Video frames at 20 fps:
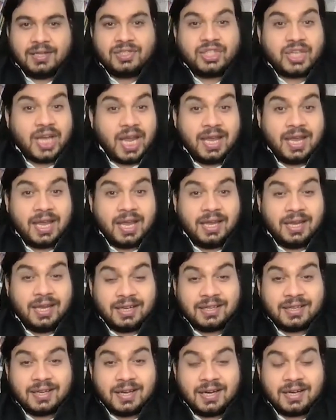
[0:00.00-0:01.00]
Jay
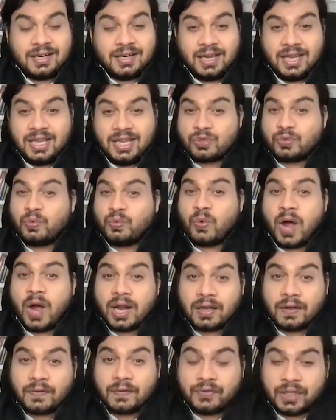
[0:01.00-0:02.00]
Iyengar is
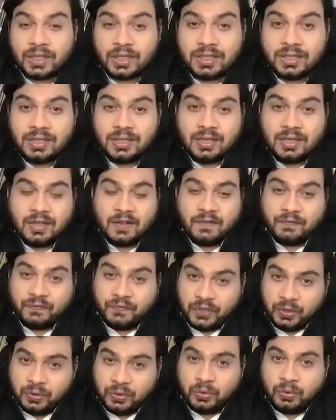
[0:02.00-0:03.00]
one of the
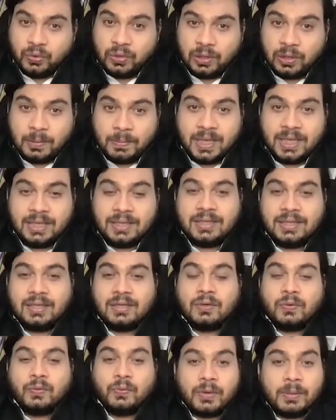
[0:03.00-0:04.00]
few global
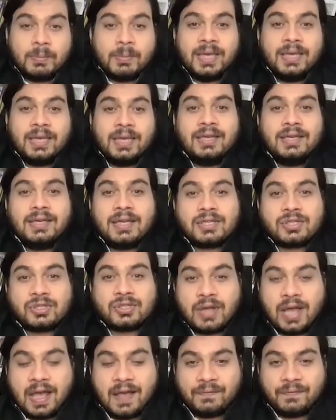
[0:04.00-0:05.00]
women leaders
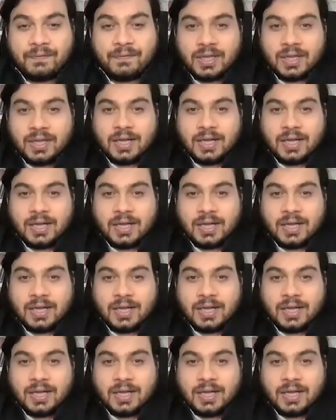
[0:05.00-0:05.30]
who have